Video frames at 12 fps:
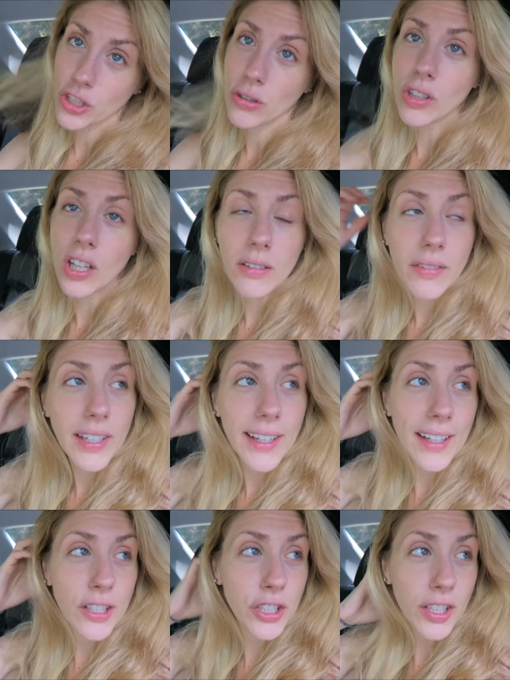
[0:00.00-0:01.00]
too long
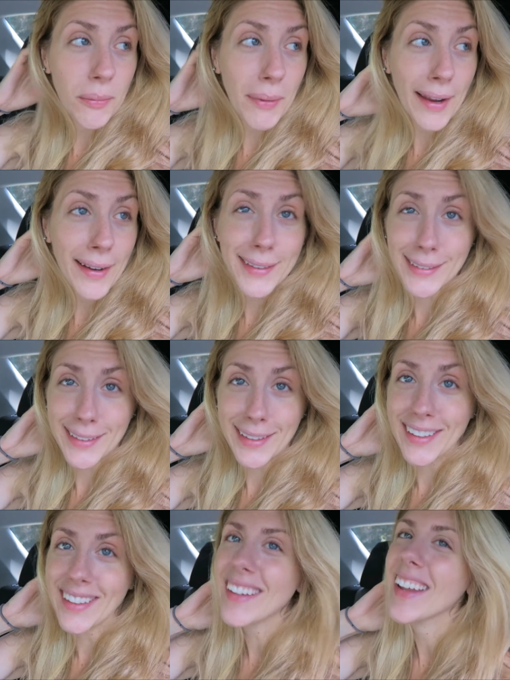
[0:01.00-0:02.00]
vacation in Maine because of the
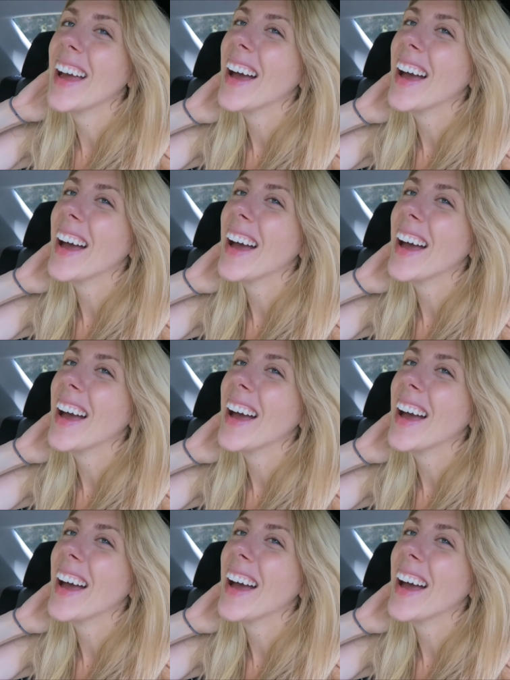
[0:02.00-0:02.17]
heat.